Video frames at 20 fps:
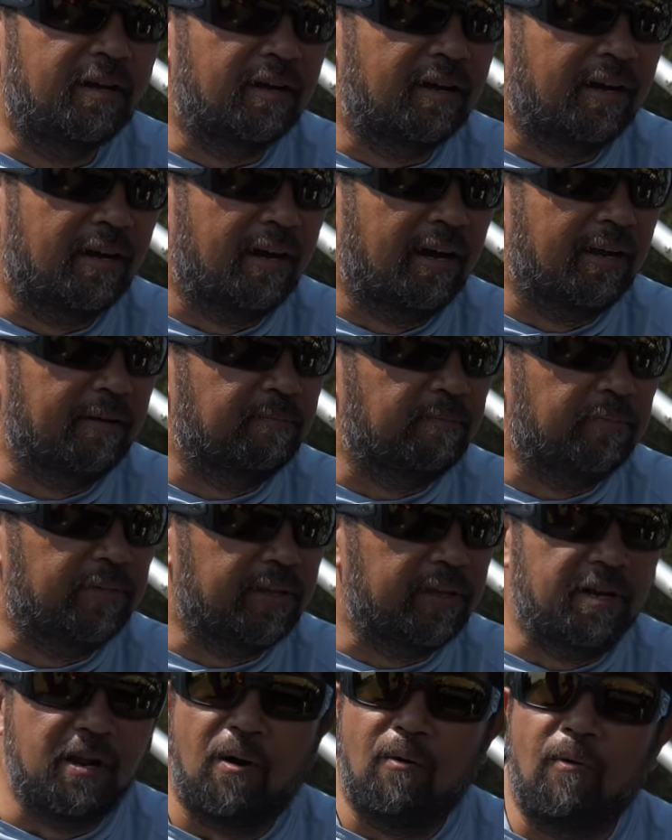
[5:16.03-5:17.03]

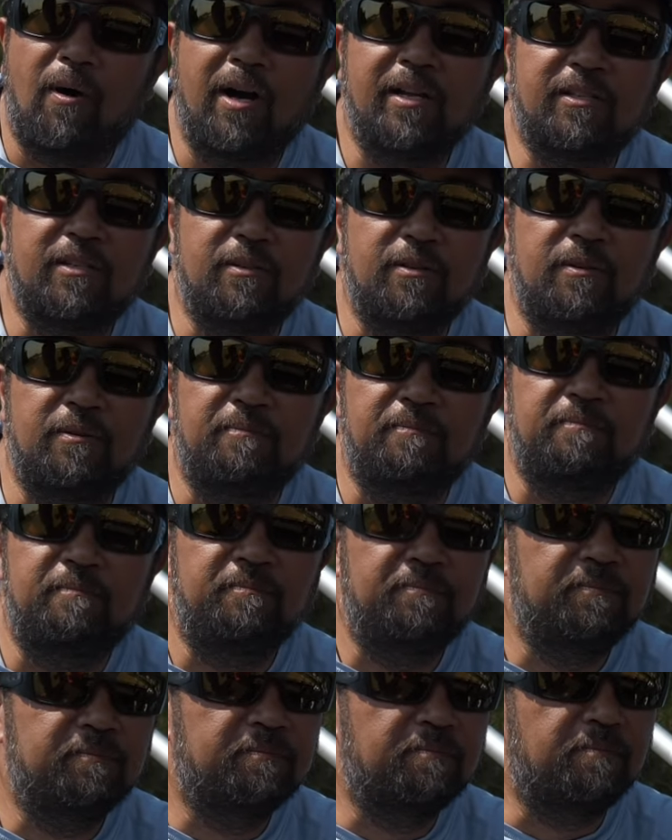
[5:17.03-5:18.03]
You don't want to
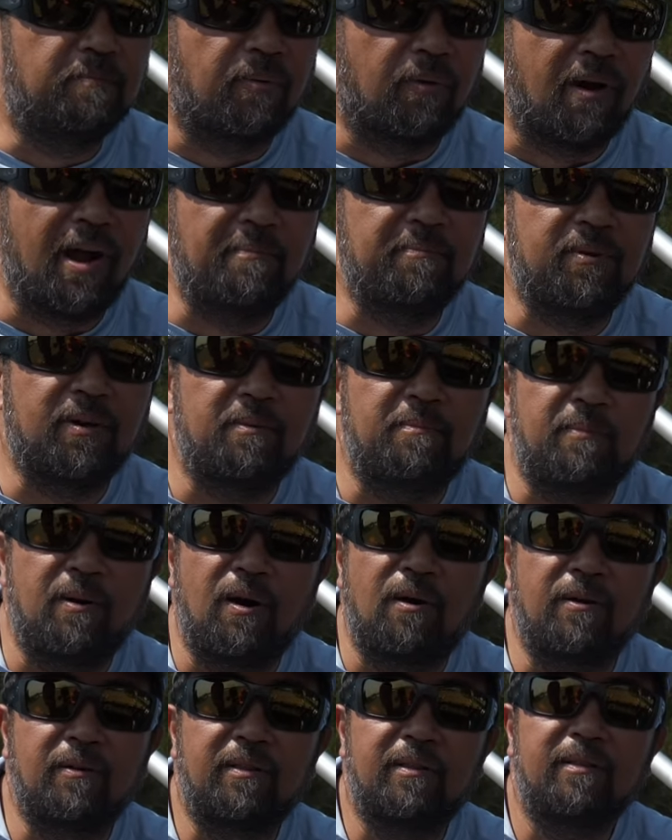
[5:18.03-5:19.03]
prep your
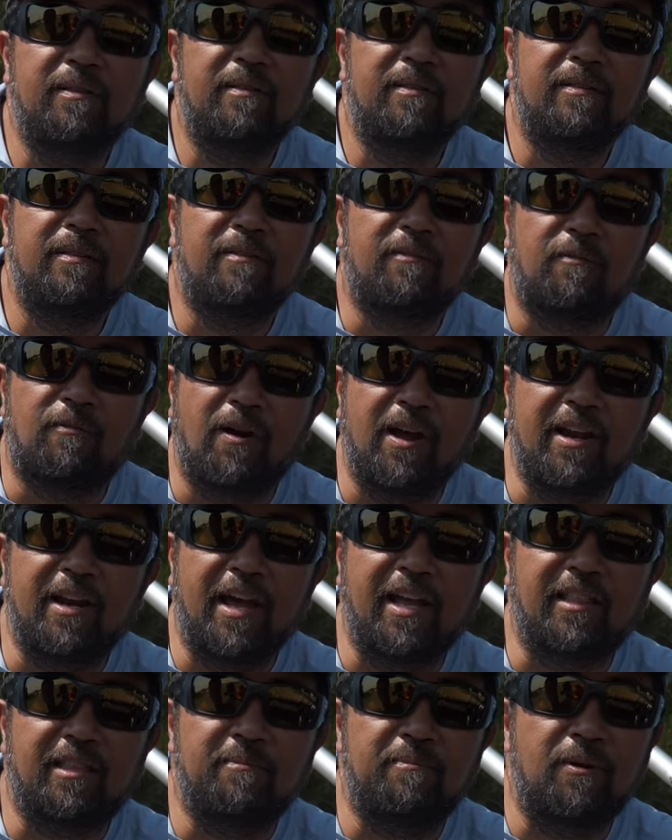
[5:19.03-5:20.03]
boat right
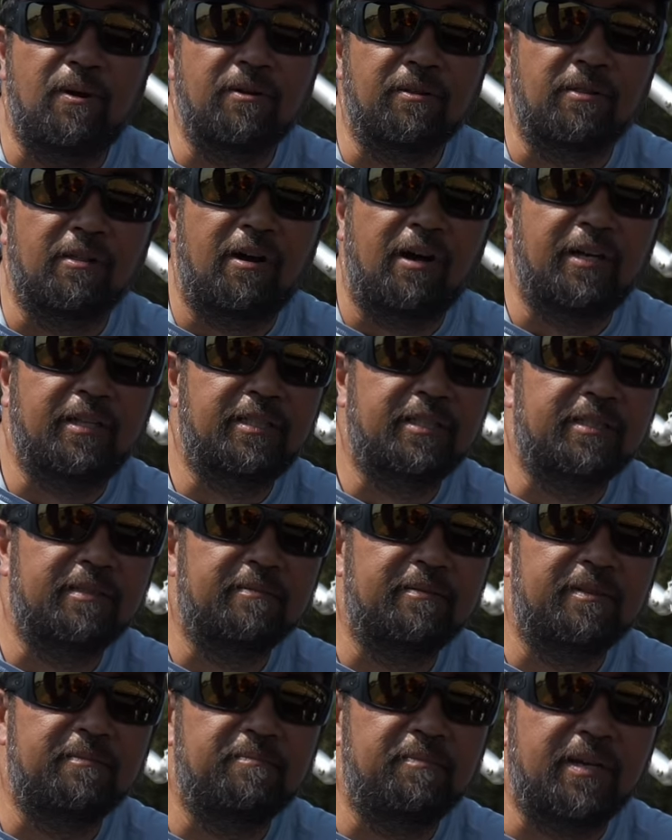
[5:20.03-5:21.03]
at the boat launch
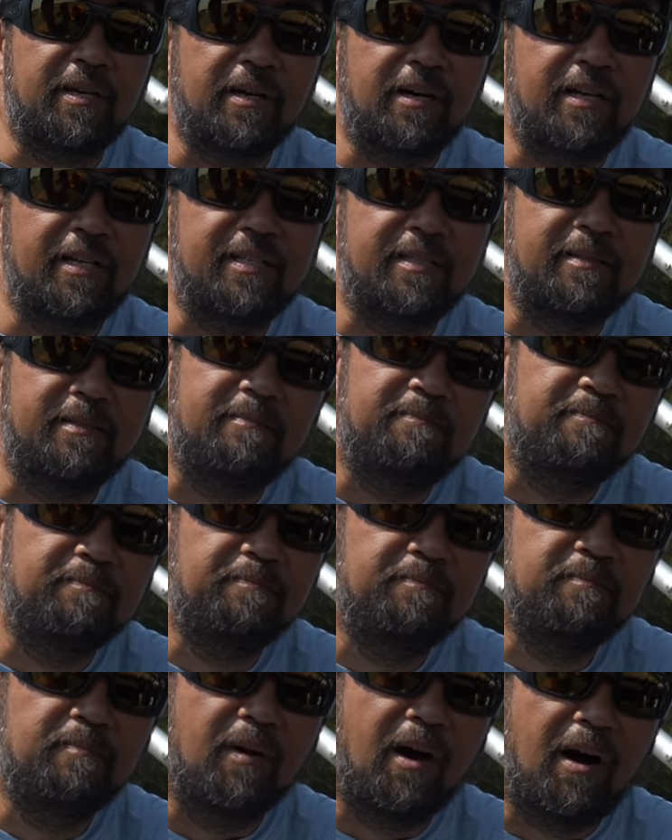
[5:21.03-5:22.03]
because
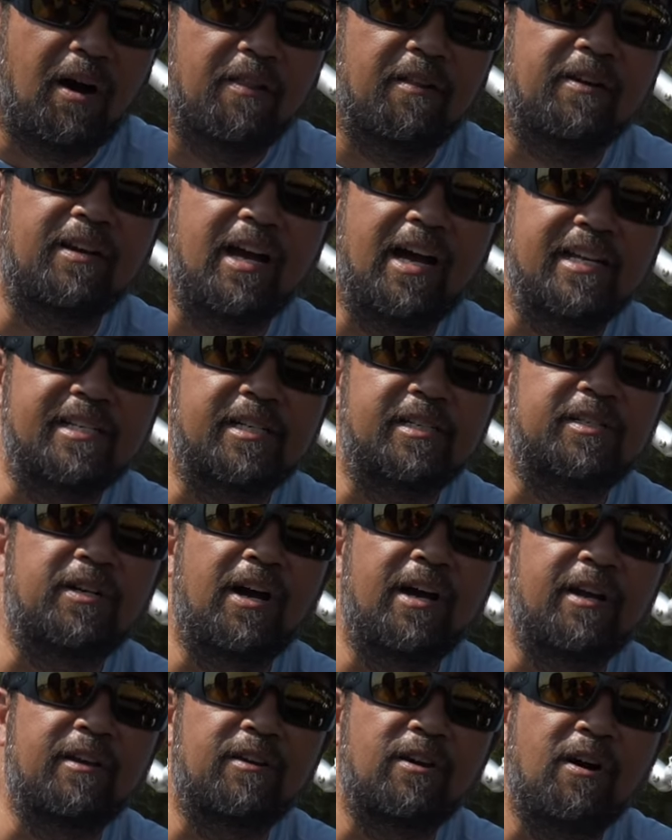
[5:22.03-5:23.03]
other guys are
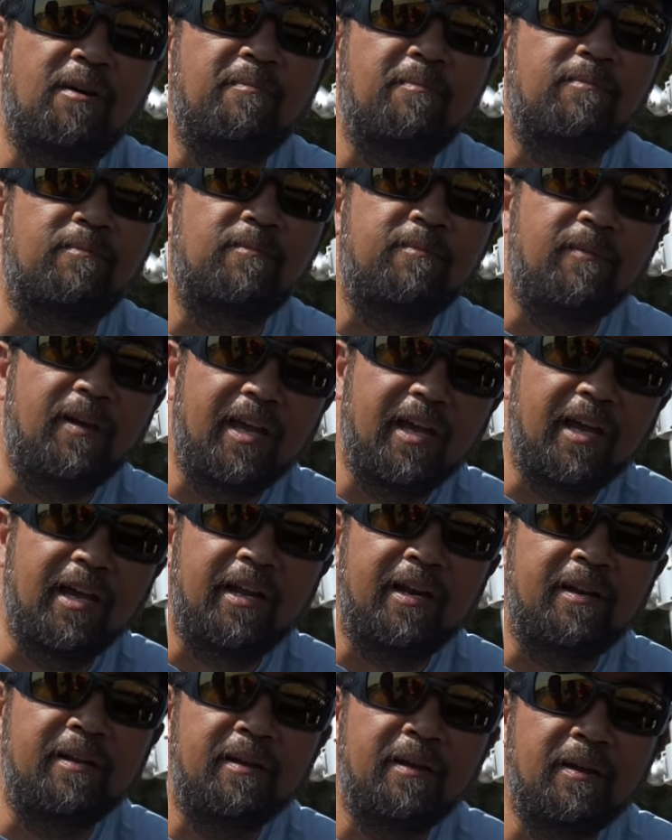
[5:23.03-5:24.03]
trying to come
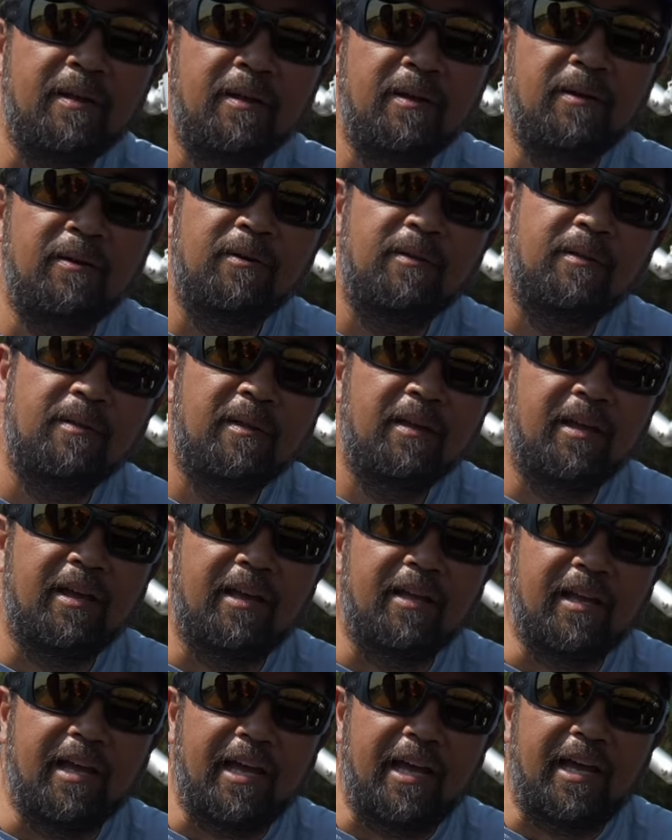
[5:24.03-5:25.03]
in
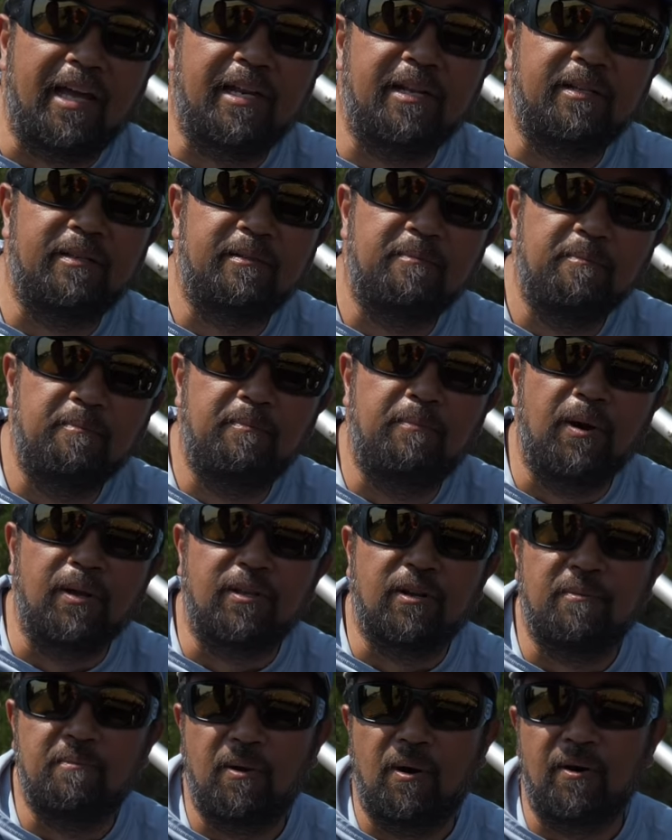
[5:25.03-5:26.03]
and put
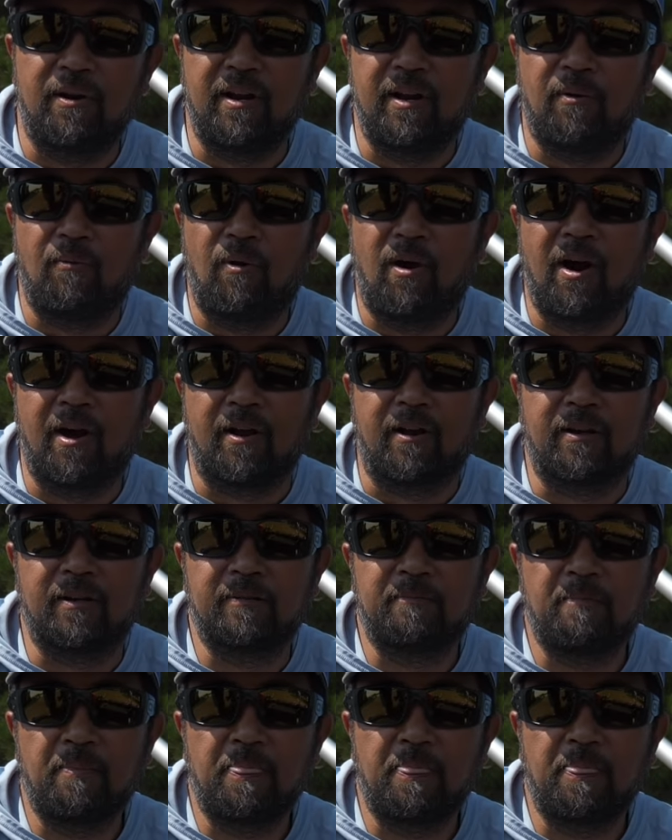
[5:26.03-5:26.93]
their boat in the water.